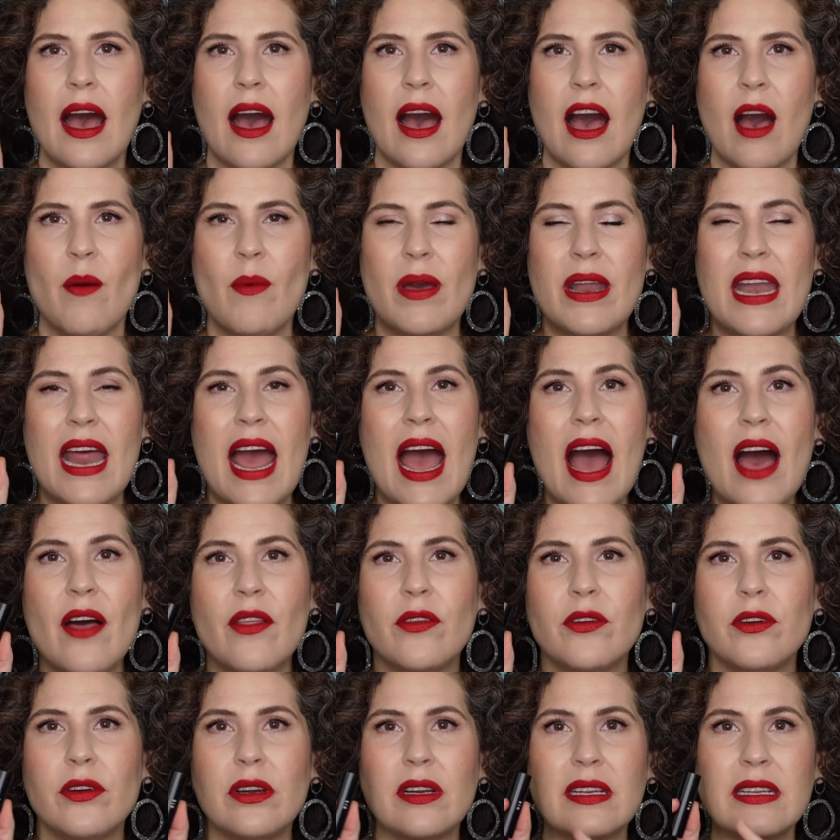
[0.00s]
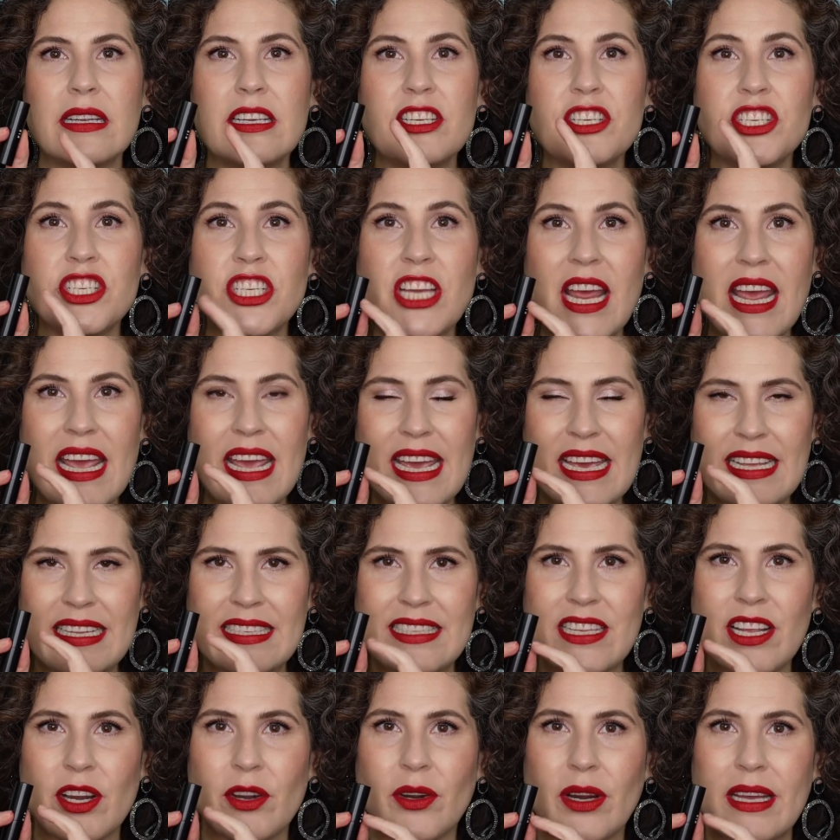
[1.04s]
Um, and other
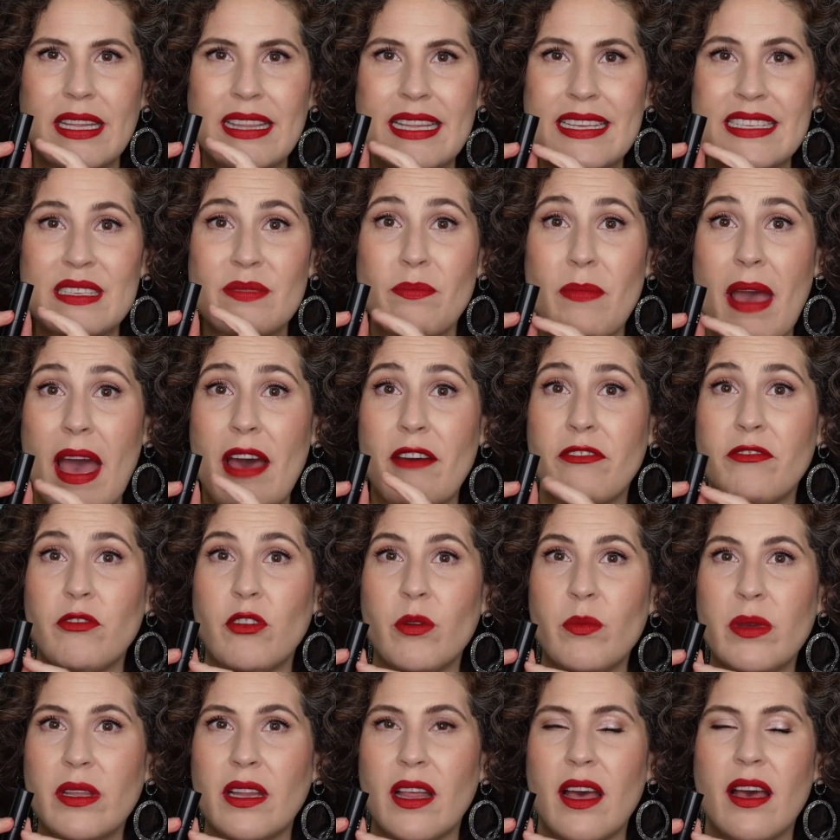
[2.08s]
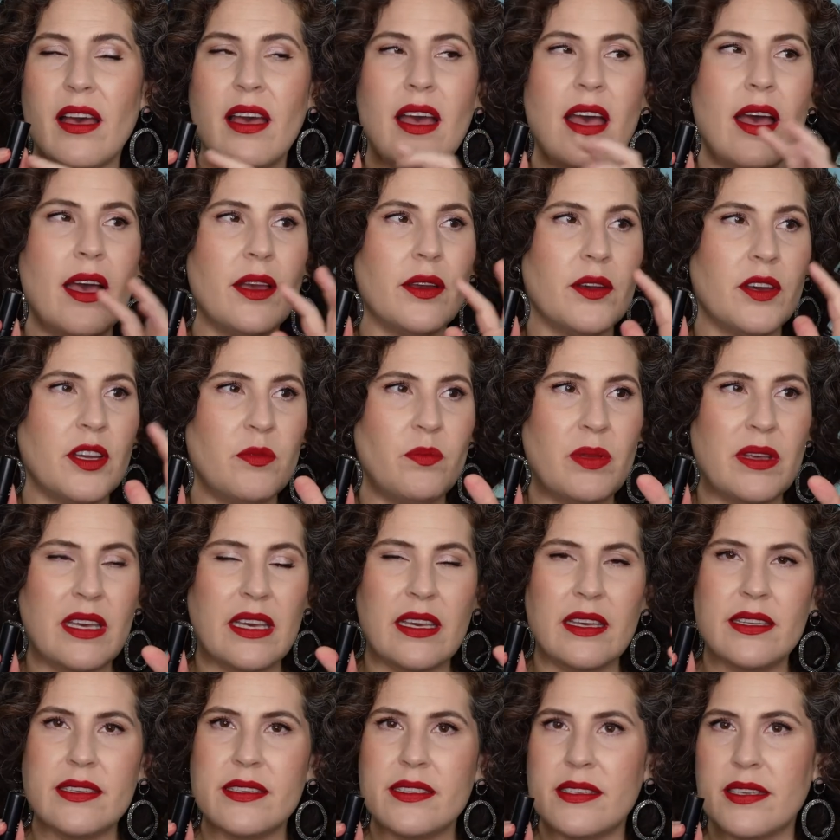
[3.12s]
shades that are in this matte formula could
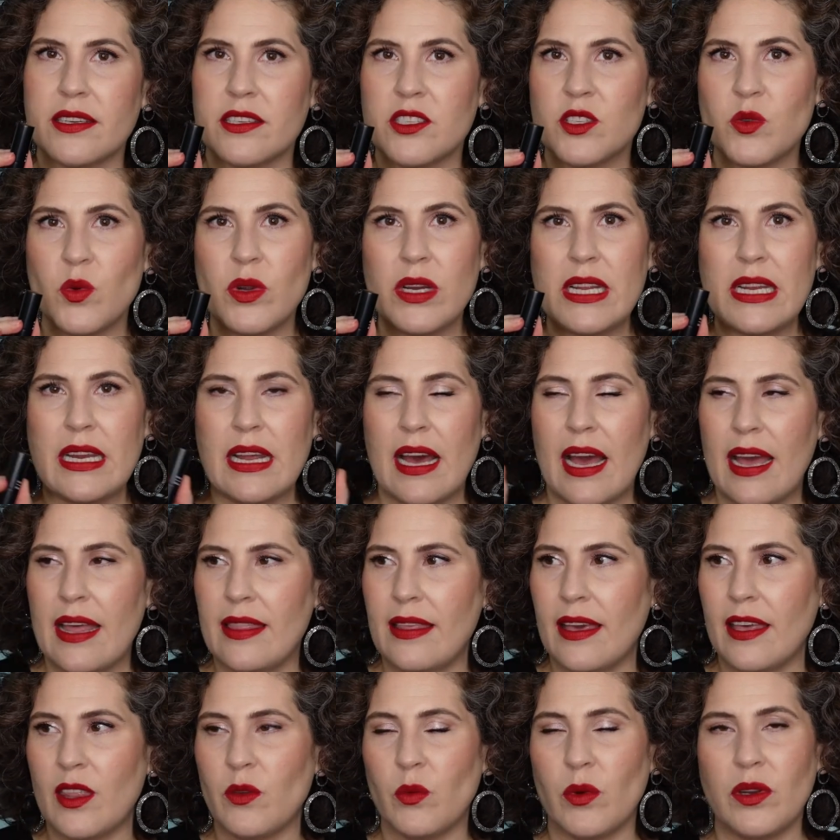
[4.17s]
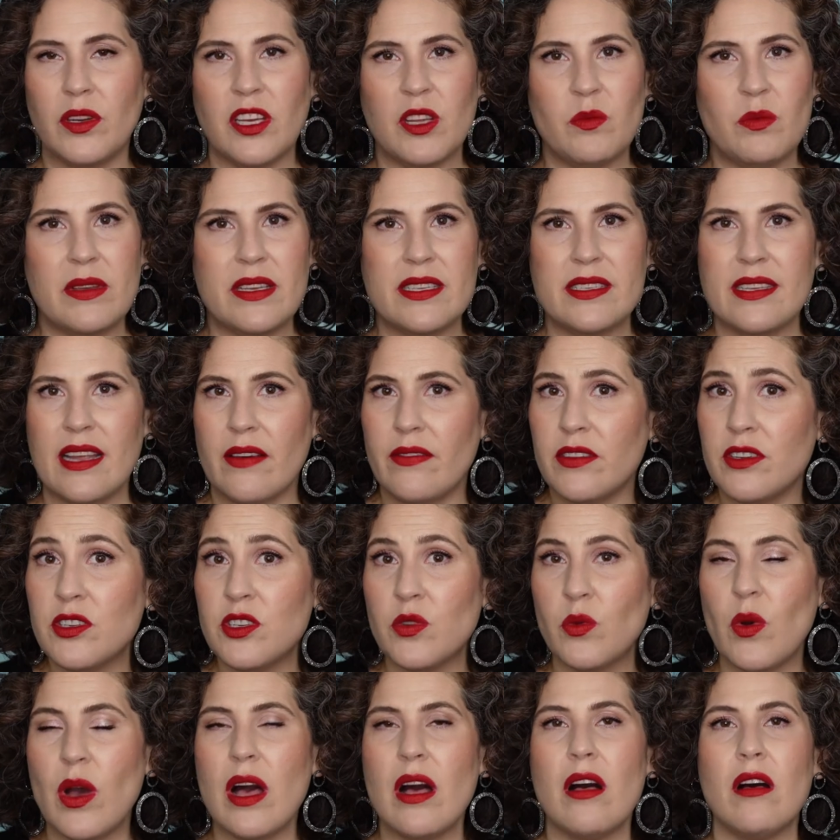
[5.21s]
be 629, the other one could be
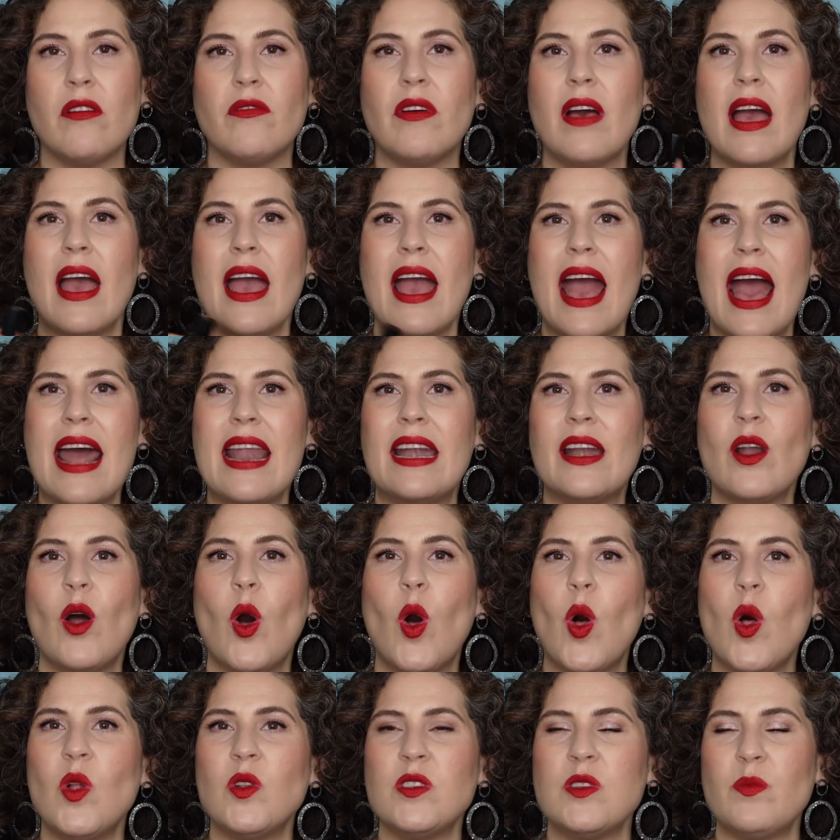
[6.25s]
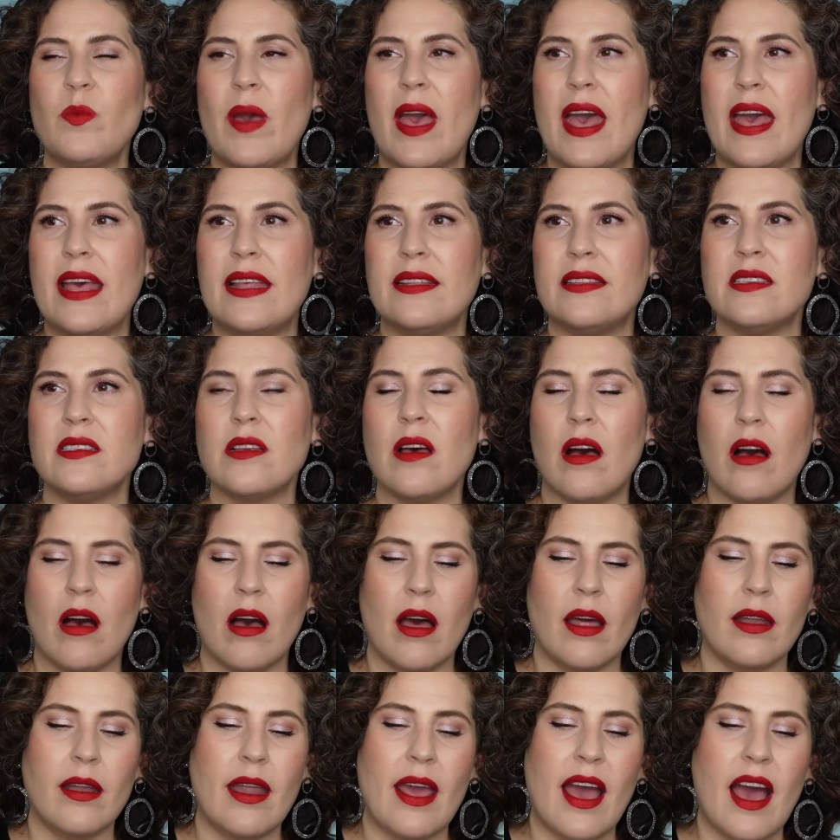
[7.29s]
712. And it all depends
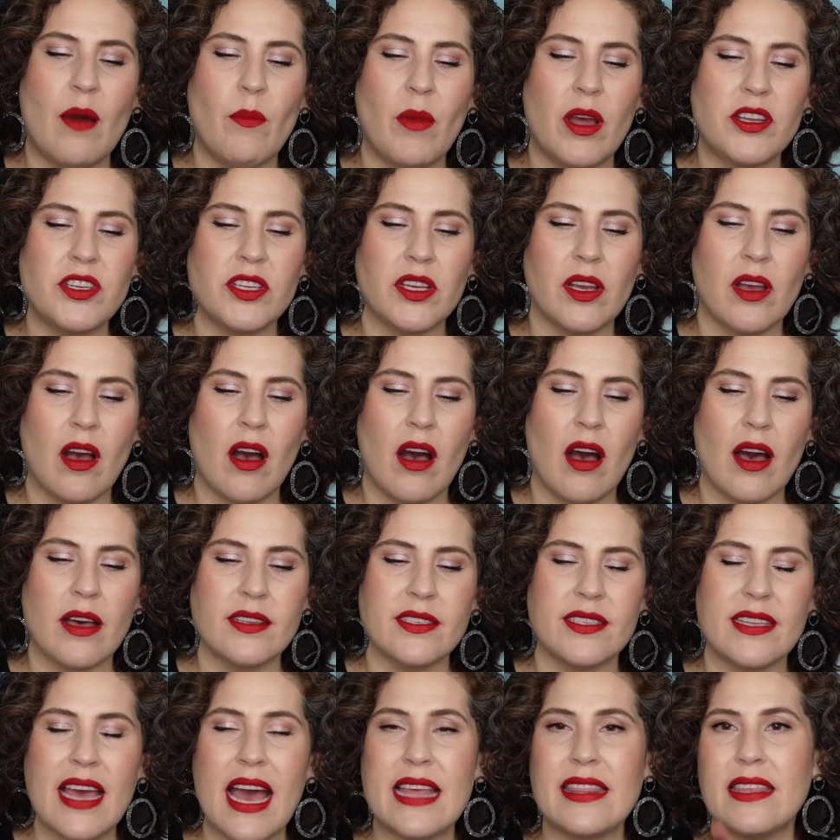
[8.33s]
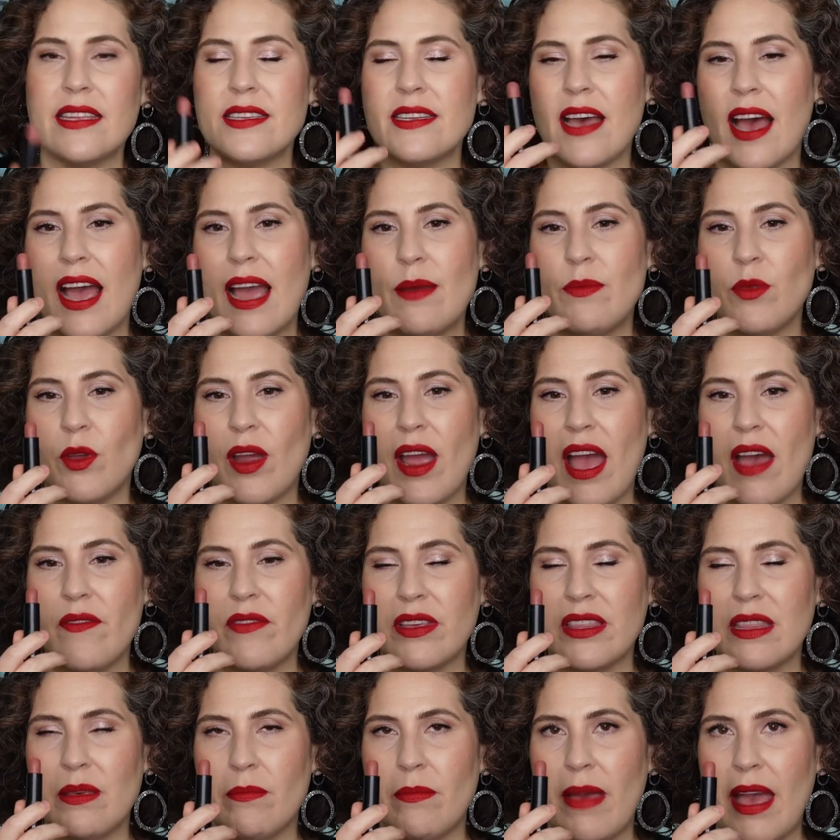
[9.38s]
on how much it costs at the time they're
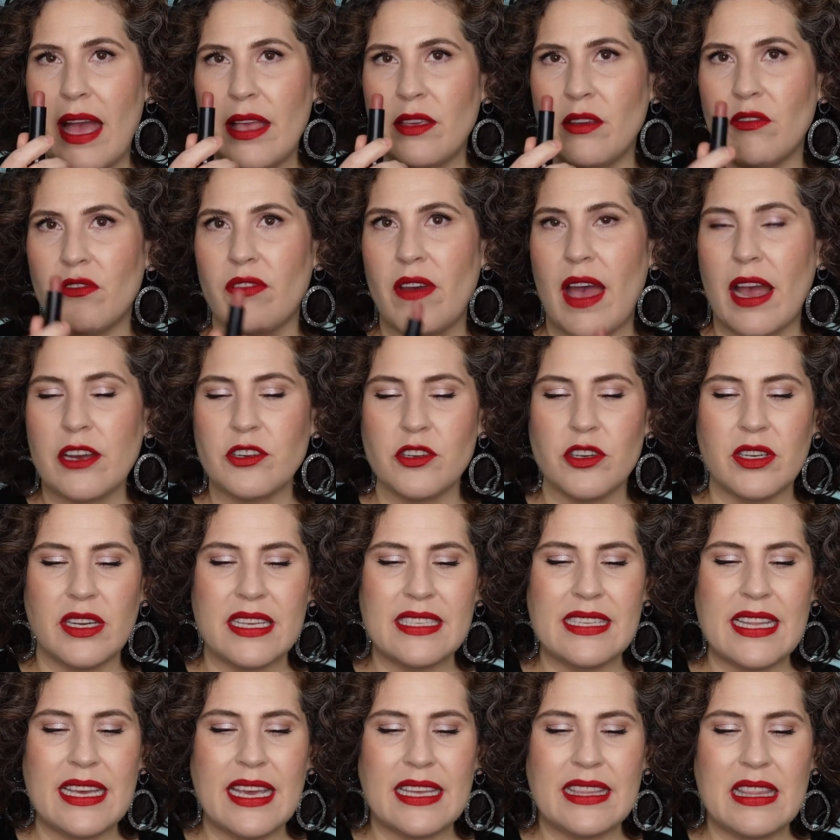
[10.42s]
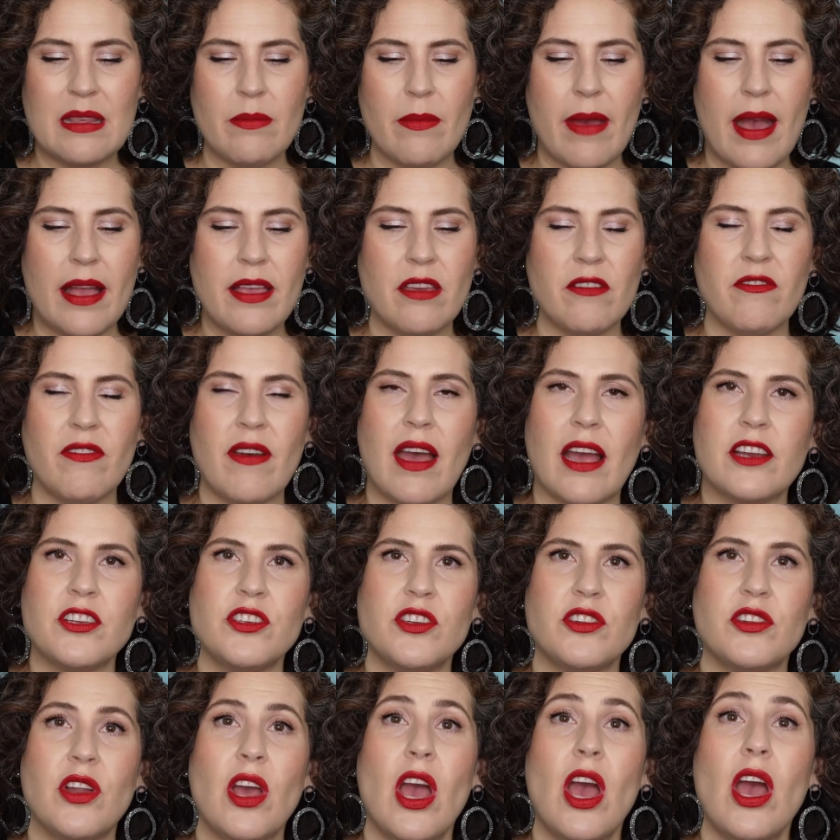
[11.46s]
having them manufactured because they get them
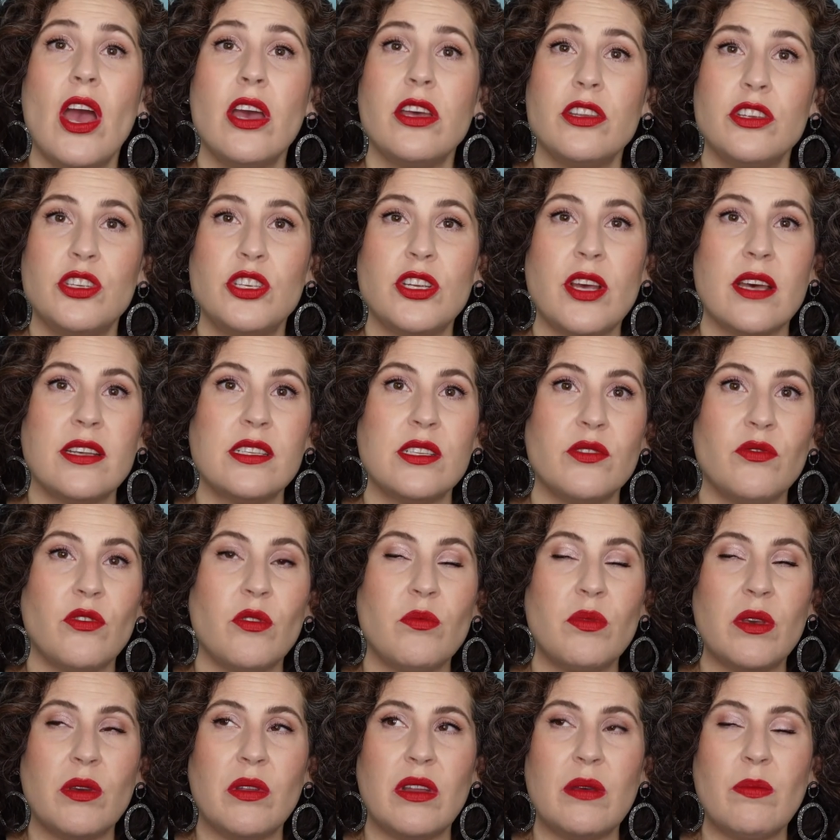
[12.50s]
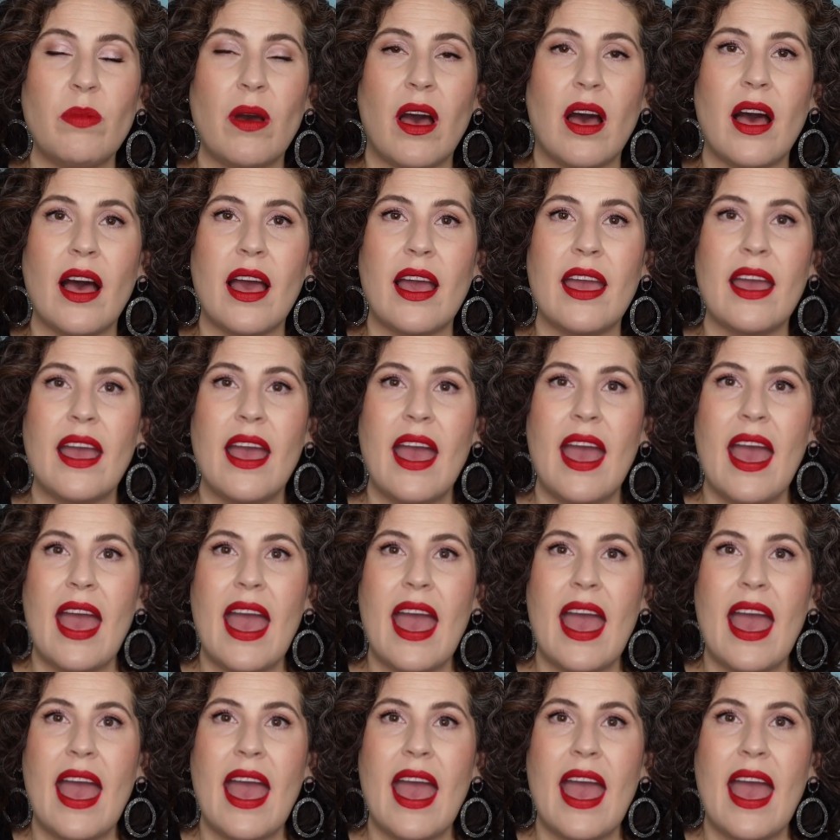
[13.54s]
manufactured just for Beauty Pie.